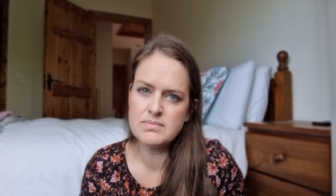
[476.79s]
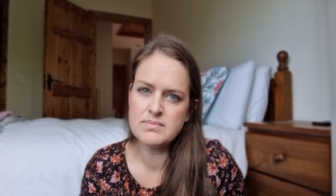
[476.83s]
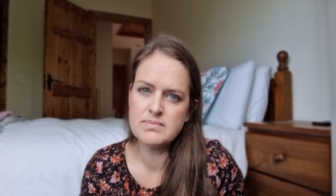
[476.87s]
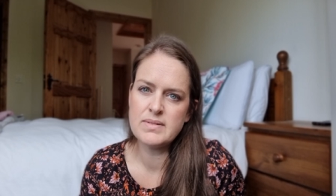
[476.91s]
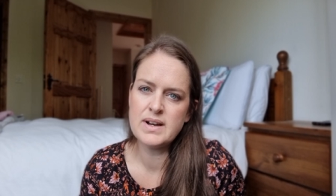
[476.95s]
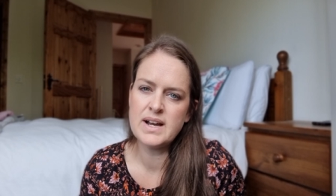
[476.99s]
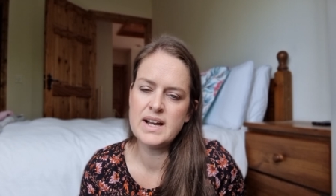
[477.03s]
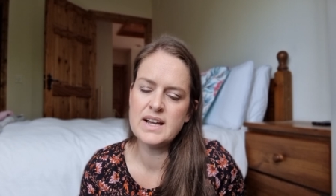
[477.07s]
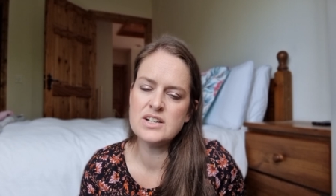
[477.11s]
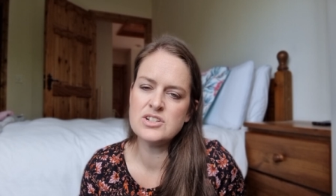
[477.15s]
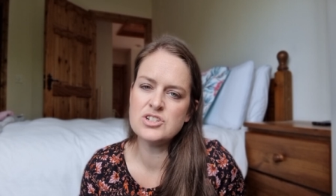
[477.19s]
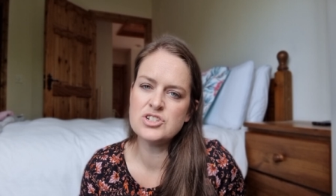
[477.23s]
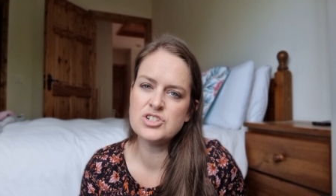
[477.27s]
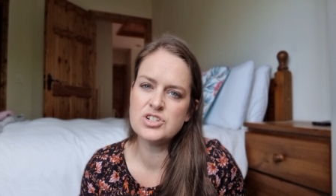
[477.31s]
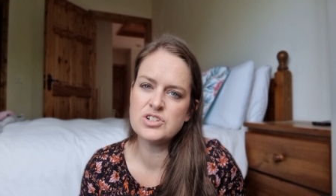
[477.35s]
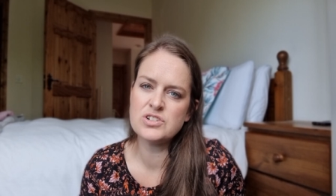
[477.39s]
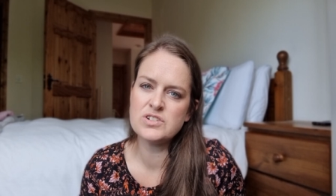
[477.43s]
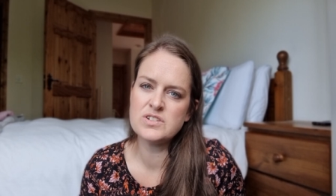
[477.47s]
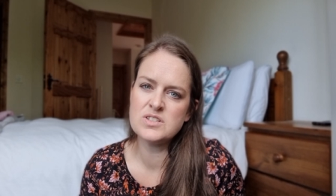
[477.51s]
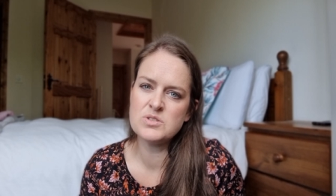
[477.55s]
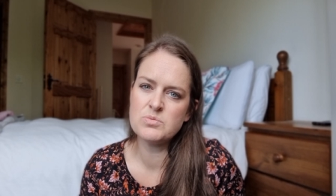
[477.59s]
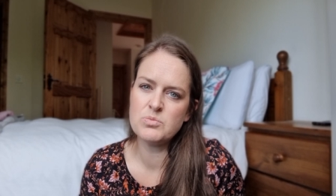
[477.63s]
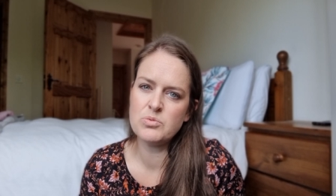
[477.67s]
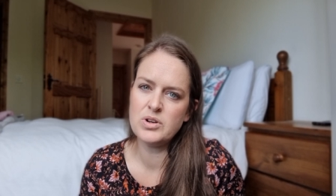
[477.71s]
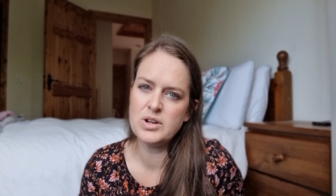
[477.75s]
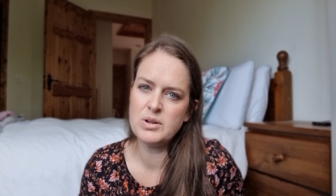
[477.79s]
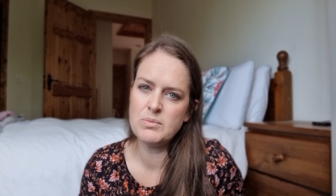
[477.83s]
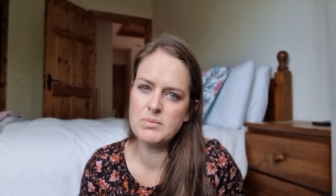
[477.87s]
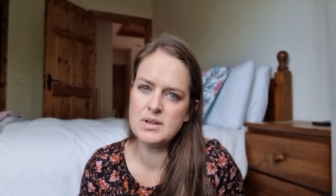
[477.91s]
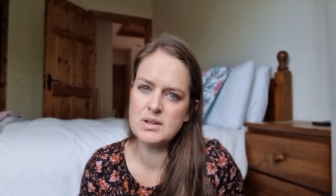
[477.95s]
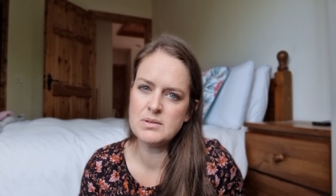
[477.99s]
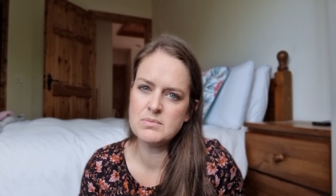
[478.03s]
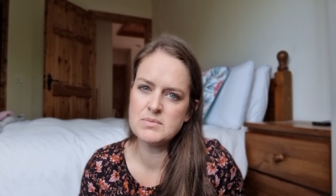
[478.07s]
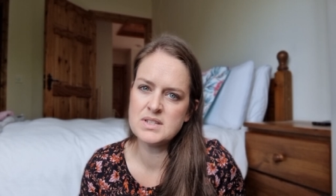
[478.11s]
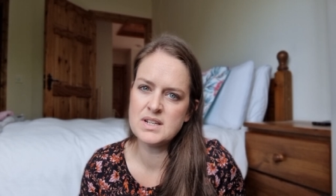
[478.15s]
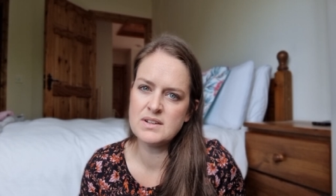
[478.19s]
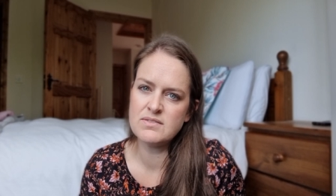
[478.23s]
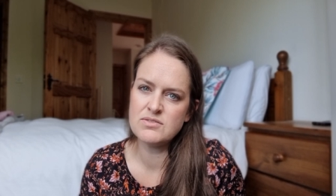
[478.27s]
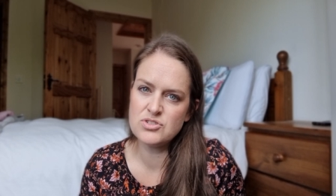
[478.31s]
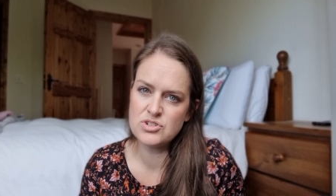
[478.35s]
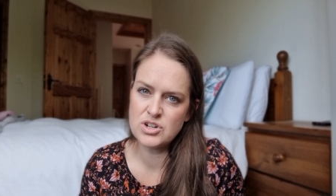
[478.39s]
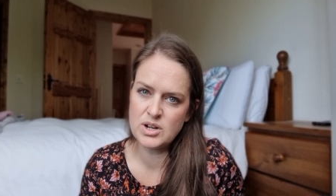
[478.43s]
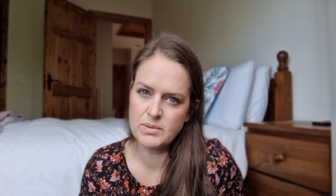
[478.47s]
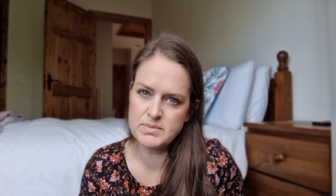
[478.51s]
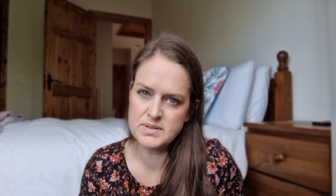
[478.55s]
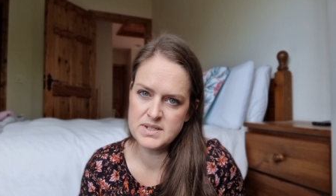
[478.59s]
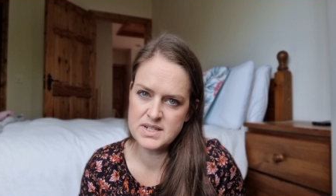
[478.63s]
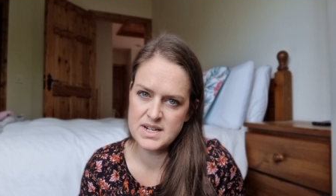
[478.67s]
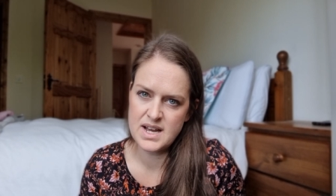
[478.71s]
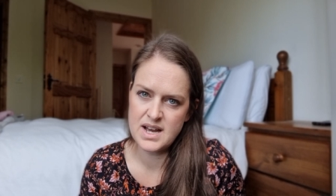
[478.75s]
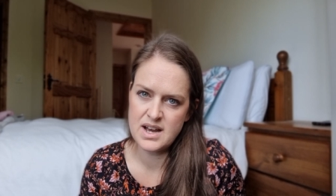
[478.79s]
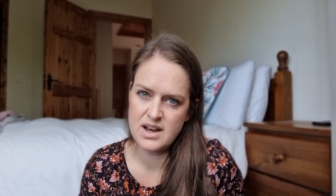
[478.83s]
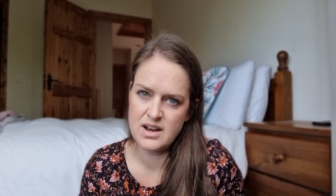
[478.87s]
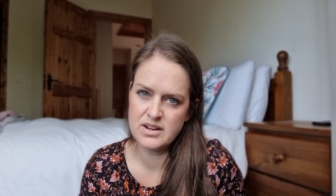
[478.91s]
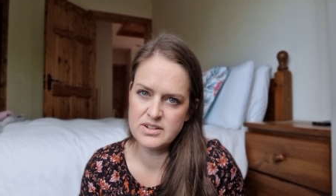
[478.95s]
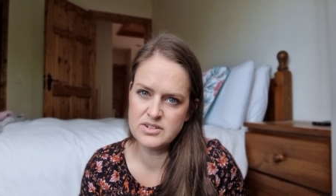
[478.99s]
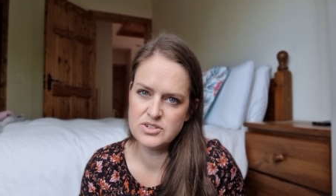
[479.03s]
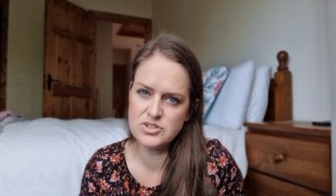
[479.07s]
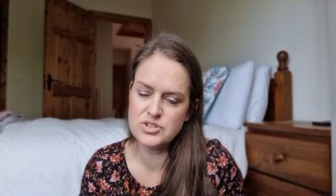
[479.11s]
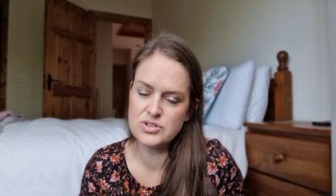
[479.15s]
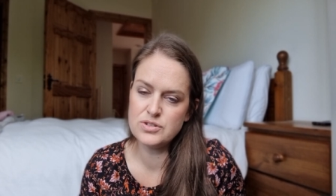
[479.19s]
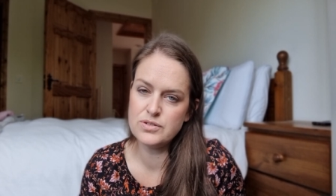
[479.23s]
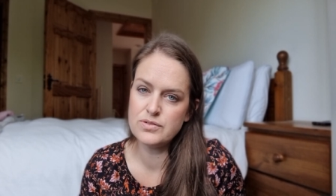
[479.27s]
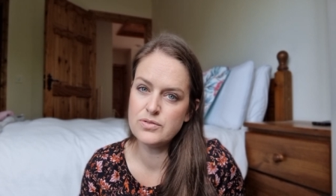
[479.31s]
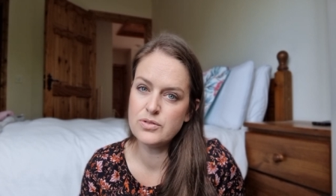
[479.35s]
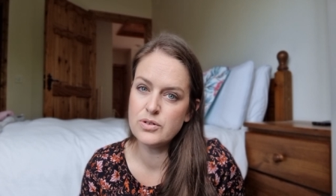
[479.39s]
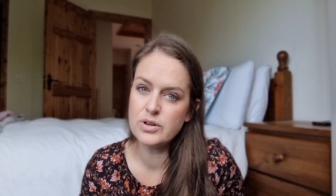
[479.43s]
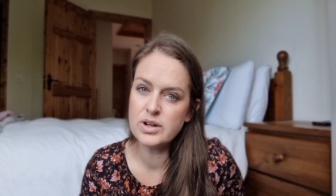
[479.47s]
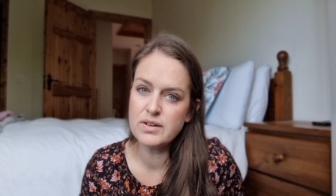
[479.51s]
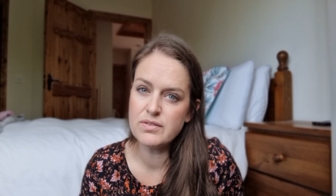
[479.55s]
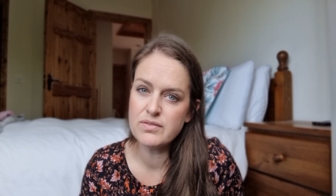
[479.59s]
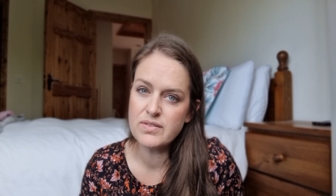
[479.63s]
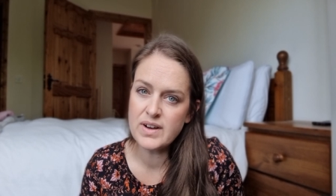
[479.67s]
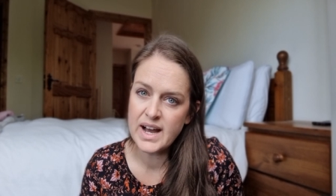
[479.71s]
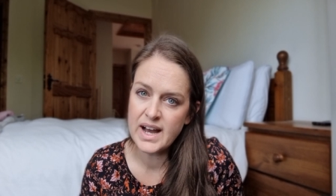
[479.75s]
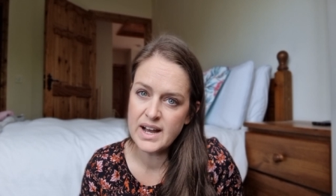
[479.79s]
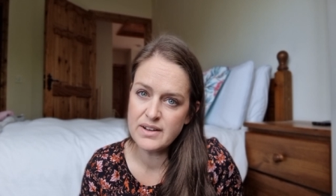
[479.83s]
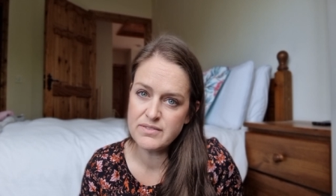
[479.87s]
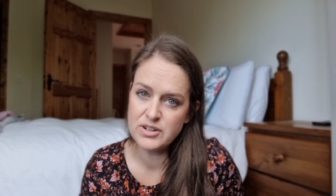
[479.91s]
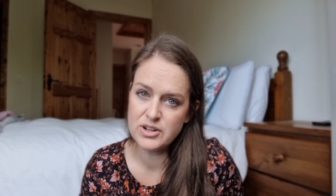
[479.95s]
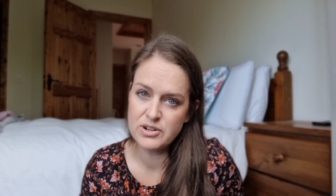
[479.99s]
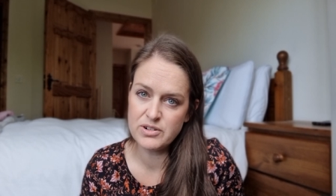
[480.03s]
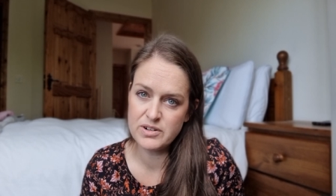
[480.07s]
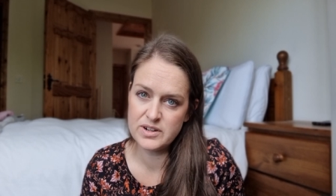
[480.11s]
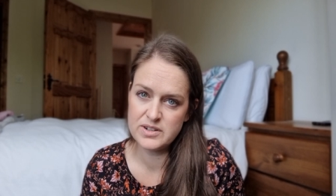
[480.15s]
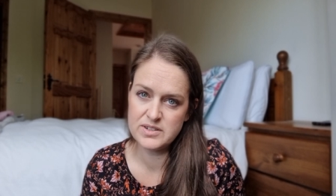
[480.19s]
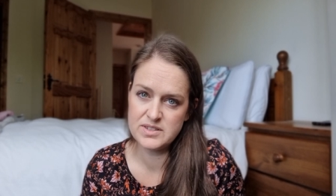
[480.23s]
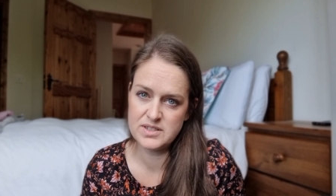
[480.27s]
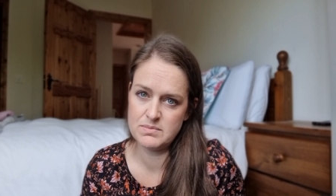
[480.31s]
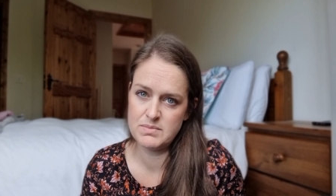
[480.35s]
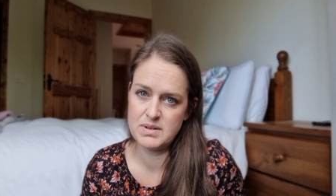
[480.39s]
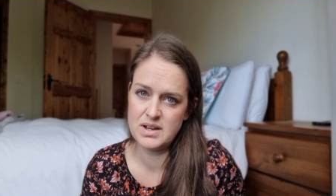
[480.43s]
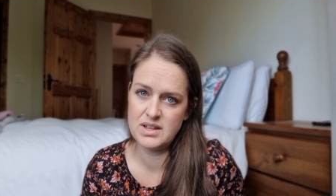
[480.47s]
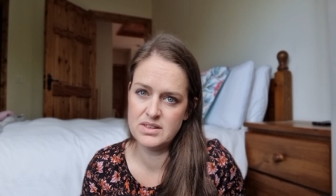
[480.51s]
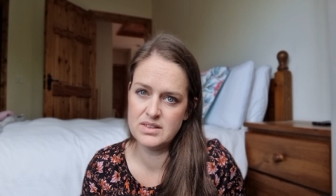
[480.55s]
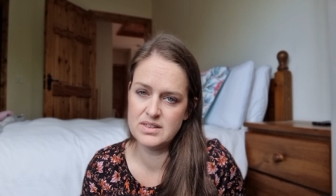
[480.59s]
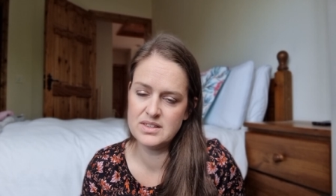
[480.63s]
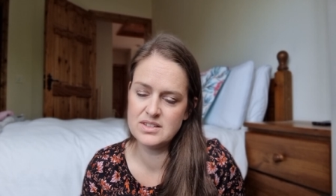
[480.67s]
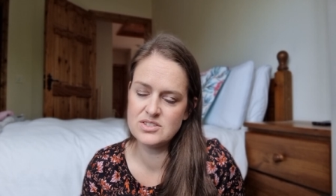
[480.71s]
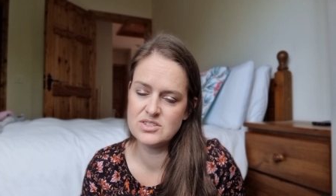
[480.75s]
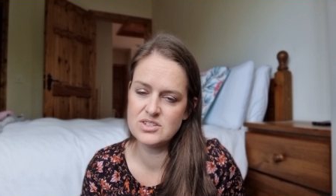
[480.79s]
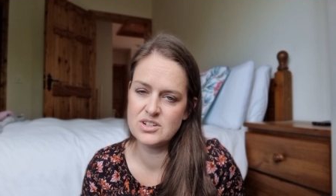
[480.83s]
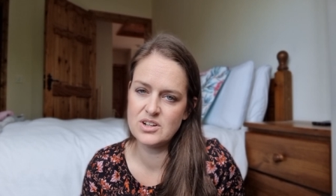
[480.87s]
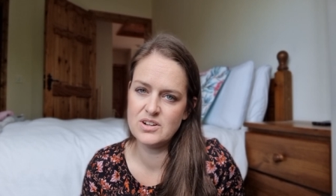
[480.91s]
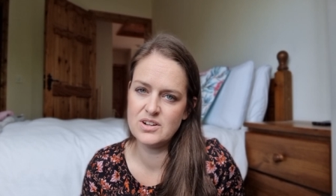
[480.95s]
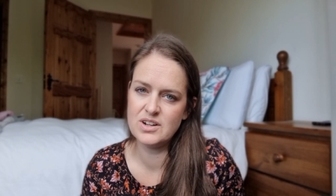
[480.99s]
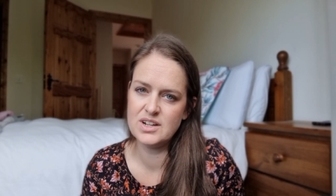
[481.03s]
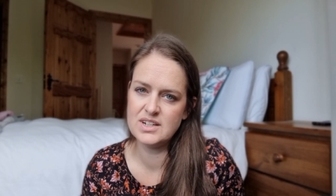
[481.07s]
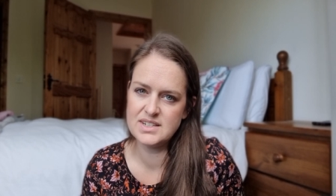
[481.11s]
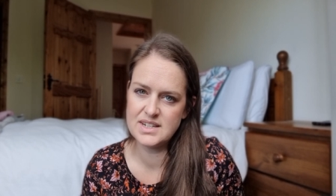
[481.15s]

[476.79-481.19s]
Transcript: my insurance premiums have dropped down to 45 euros a month. So it